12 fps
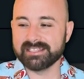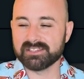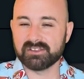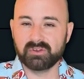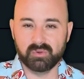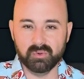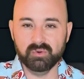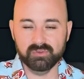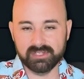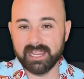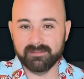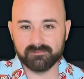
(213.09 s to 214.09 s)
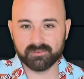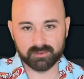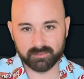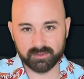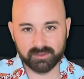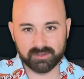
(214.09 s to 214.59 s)
a cool name for a
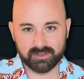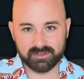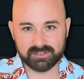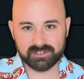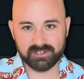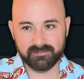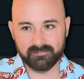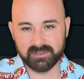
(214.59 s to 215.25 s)
roller coaster,